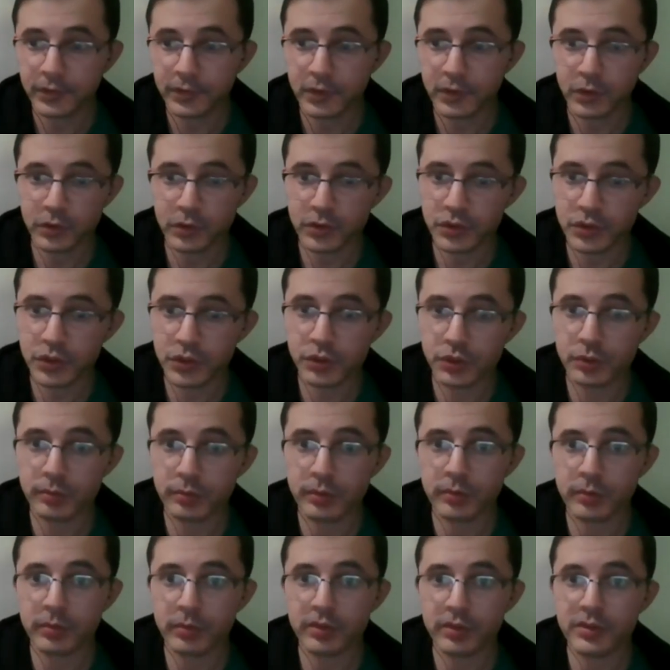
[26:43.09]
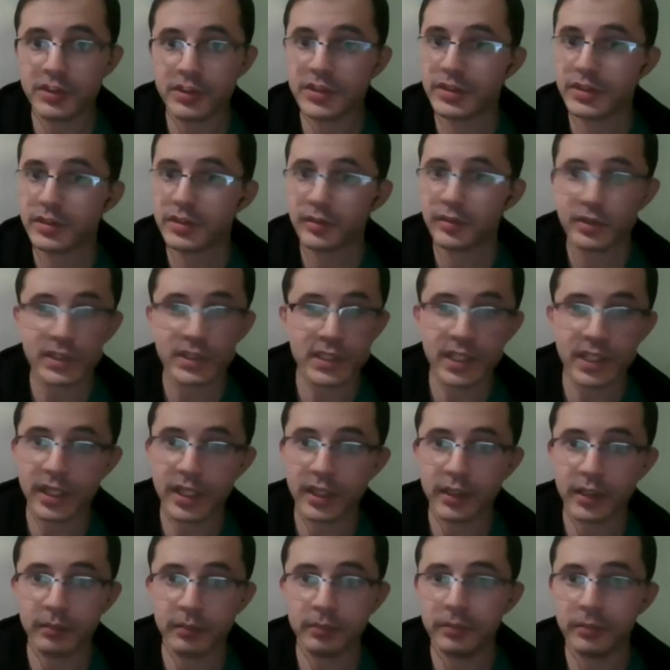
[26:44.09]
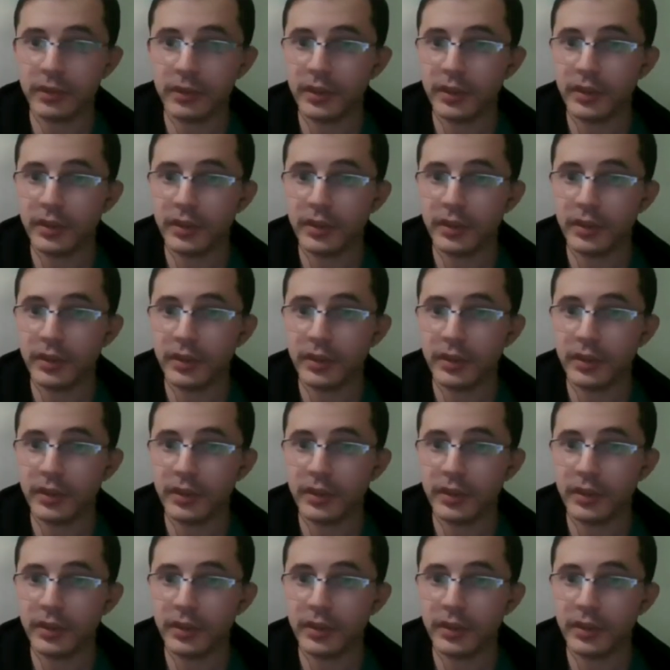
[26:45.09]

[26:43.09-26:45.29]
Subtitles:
consumables, time,